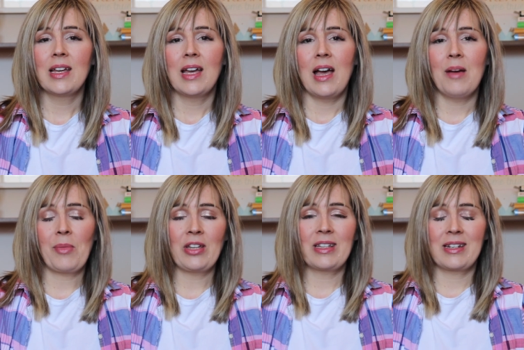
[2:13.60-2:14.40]
Um,
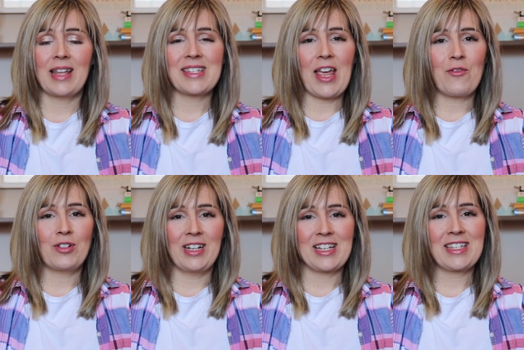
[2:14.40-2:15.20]
not that that's ever
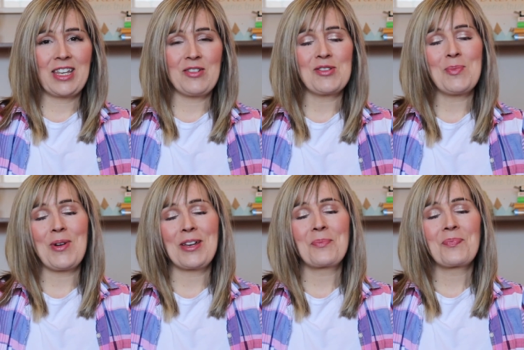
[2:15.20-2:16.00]
an excuse,
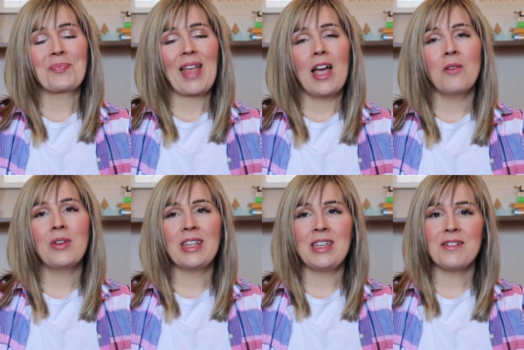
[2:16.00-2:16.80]
but
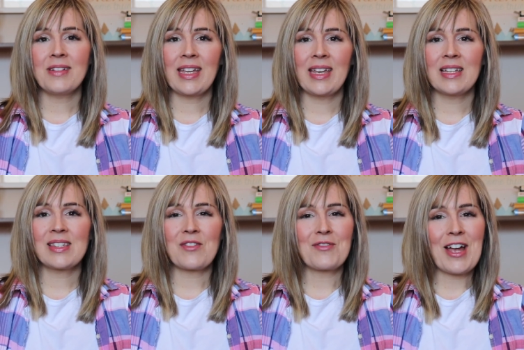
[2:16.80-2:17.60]
with young kids
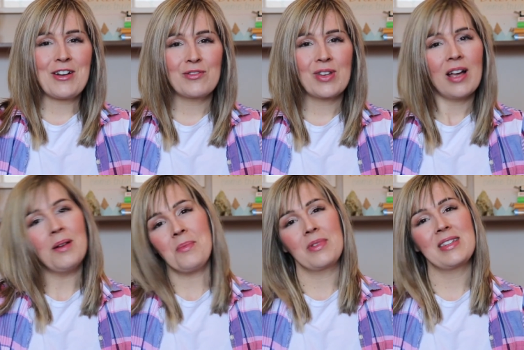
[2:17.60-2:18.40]
around,
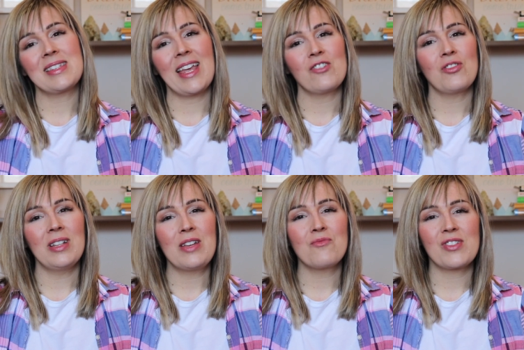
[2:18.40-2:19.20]
um, the
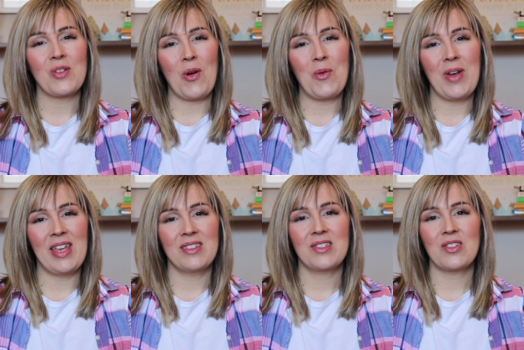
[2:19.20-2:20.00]
scheduling was
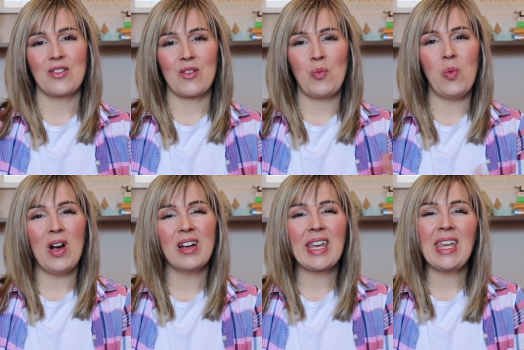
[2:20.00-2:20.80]
always sort of
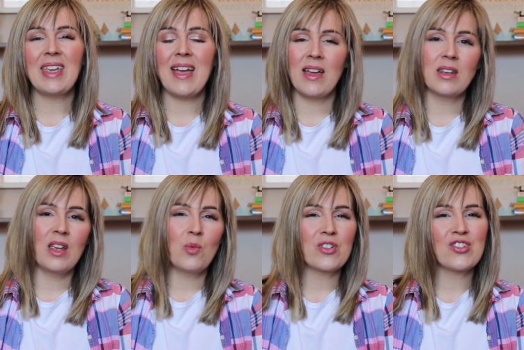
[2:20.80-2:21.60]
wonky and
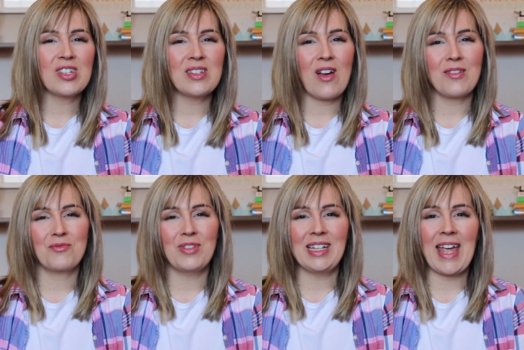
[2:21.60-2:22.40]
it was just not
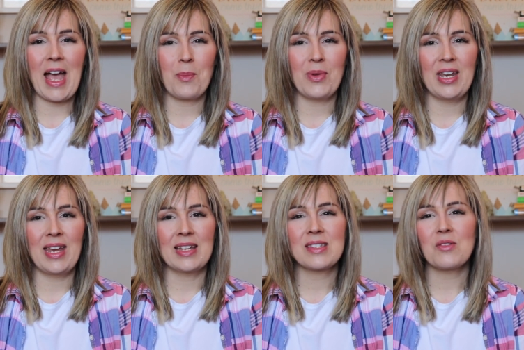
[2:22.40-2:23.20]
really
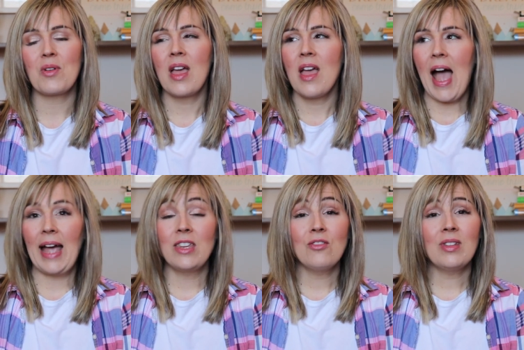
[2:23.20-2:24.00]
happening. So I
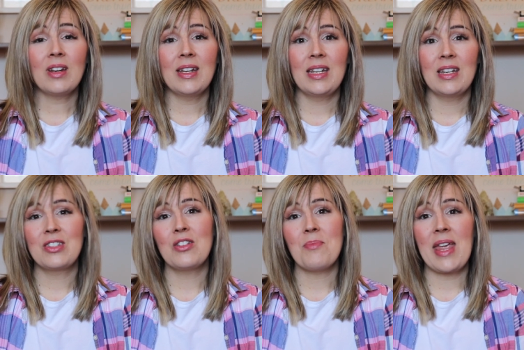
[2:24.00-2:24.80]
knew that I needed
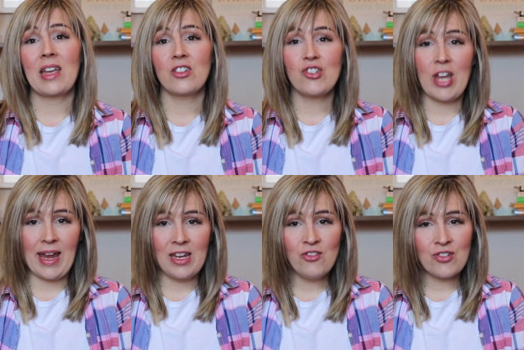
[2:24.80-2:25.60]
to make a
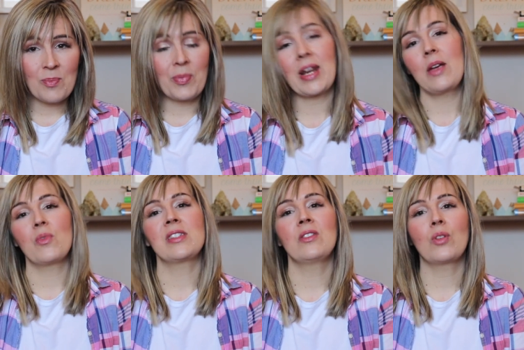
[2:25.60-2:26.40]
change, but I
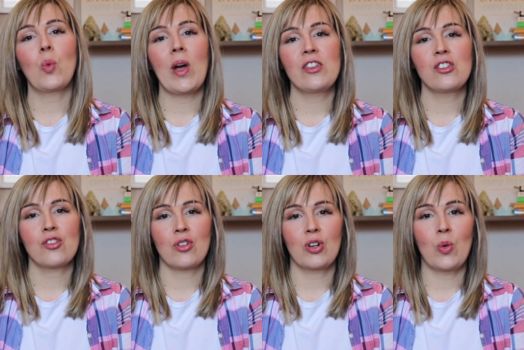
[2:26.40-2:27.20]
wasn't quite
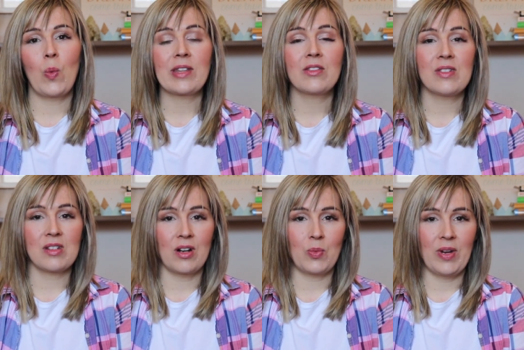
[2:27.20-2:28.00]
sure what to
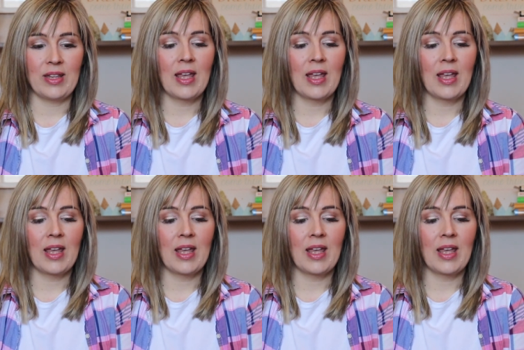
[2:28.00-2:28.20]
start with.